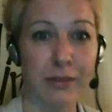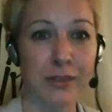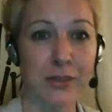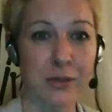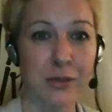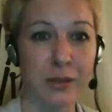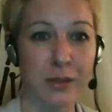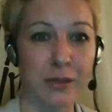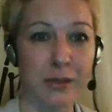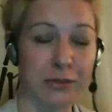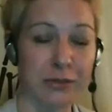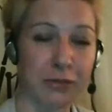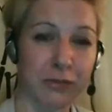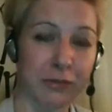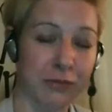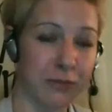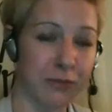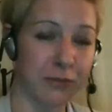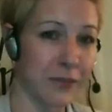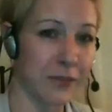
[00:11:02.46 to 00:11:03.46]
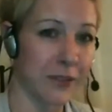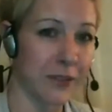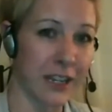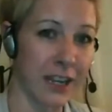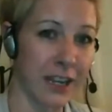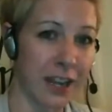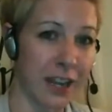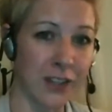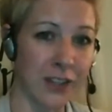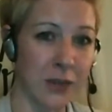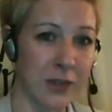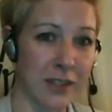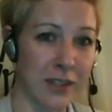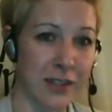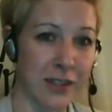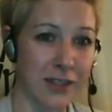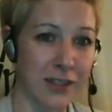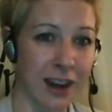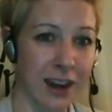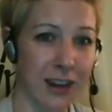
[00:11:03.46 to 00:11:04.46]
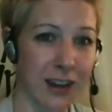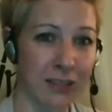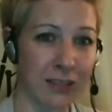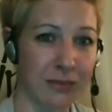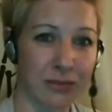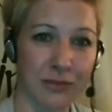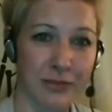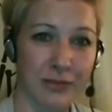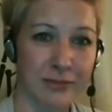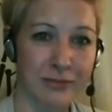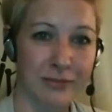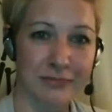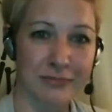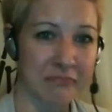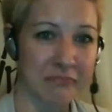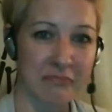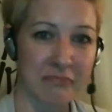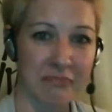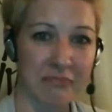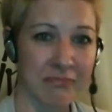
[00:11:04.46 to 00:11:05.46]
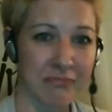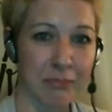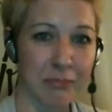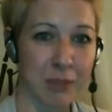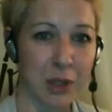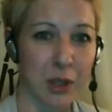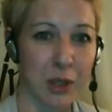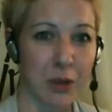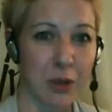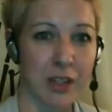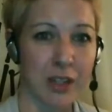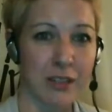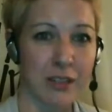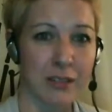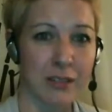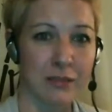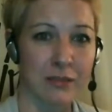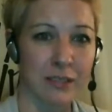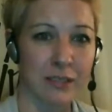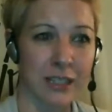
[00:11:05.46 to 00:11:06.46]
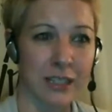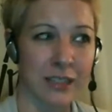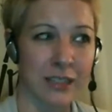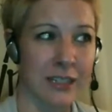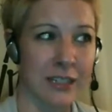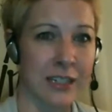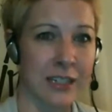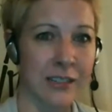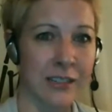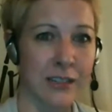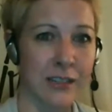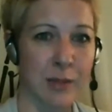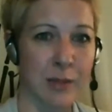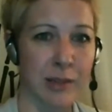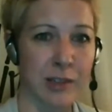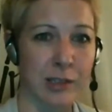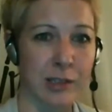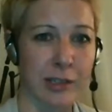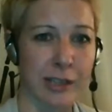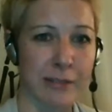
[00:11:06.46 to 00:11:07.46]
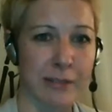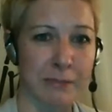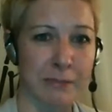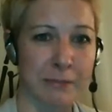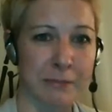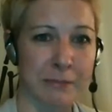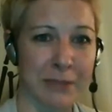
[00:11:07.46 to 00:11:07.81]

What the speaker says: sort of, and it ends with this kind of peculiar. And sorry about your leg.